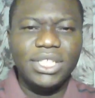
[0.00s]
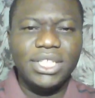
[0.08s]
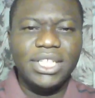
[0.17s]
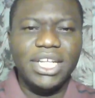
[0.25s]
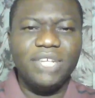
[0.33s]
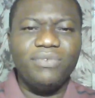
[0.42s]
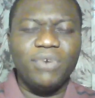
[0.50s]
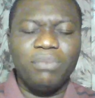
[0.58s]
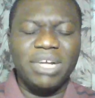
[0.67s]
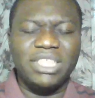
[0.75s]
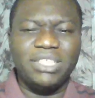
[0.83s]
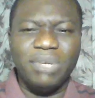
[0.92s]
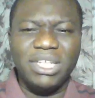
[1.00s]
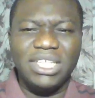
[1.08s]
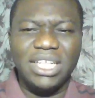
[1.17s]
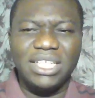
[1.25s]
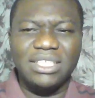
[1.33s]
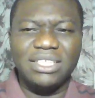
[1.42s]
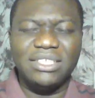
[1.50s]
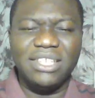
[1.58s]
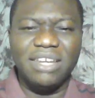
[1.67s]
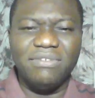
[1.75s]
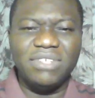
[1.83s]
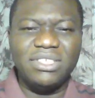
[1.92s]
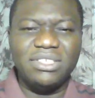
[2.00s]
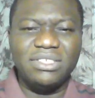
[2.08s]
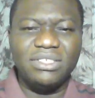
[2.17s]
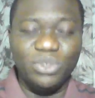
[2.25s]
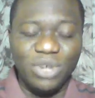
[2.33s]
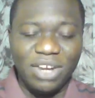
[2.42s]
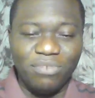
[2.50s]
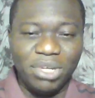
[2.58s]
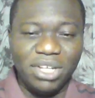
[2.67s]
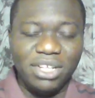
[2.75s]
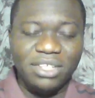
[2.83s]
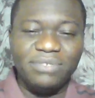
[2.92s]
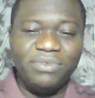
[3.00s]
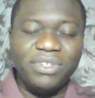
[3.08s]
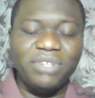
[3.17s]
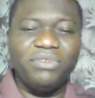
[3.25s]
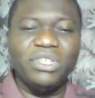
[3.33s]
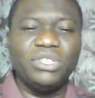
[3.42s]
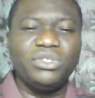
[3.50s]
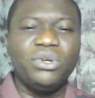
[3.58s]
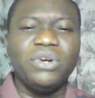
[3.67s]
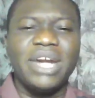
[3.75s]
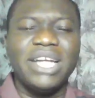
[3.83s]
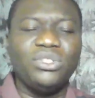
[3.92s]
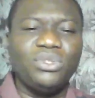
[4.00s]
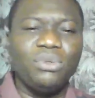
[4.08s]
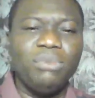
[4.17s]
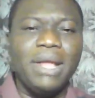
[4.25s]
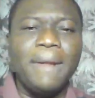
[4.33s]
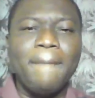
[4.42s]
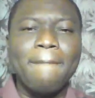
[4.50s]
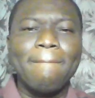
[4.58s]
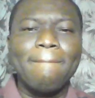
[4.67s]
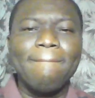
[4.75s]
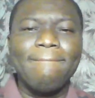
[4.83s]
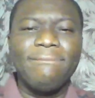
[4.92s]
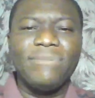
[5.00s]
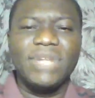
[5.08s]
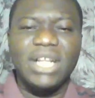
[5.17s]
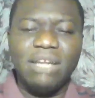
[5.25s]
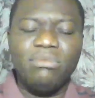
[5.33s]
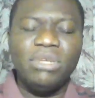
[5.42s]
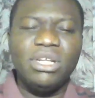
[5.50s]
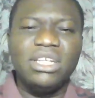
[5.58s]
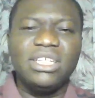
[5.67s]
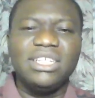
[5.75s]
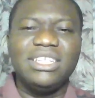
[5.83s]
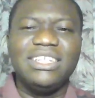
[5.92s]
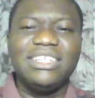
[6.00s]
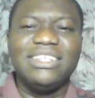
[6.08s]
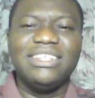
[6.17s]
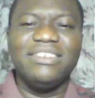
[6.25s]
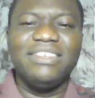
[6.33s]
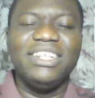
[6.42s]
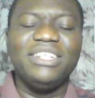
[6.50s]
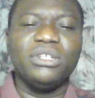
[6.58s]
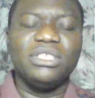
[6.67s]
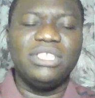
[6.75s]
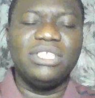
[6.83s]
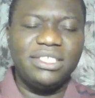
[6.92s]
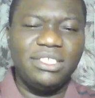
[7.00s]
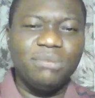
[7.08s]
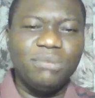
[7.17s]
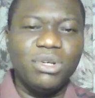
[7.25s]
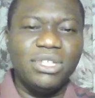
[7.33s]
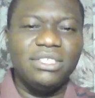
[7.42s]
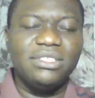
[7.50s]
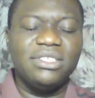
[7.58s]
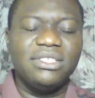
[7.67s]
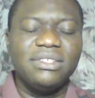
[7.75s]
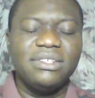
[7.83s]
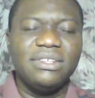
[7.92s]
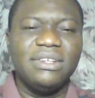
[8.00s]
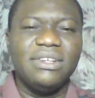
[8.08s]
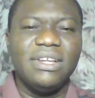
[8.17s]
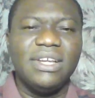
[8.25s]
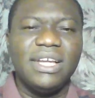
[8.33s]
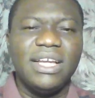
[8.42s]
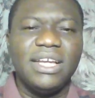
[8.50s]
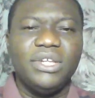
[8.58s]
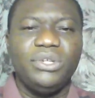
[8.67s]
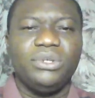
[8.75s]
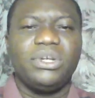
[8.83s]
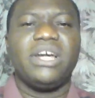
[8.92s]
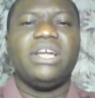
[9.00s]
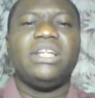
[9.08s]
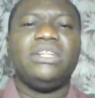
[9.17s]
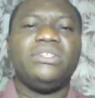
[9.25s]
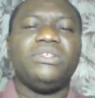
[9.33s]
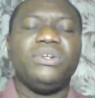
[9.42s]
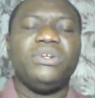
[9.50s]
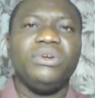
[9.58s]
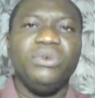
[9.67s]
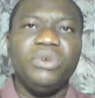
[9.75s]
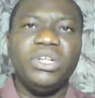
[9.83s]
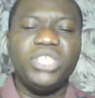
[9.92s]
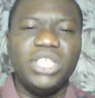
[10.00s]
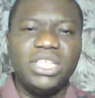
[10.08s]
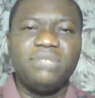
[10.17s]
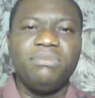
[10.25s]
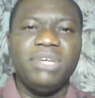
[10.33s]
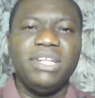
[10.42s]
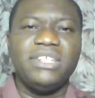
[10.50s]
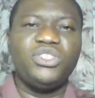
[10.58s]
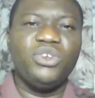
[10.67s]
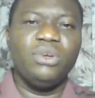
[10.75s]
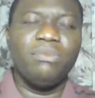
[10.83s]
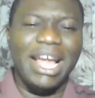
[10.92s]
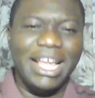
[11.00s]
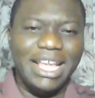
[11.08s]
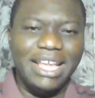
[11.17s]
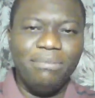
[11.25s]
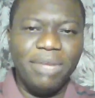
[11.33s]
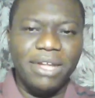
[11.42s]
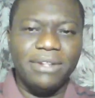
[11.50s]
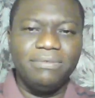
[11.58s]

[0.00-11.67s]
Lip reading: Thank you for participating in this service. You have been healed. Feel free to write to me. Let me read your testimonies. You can reach this ministry by email,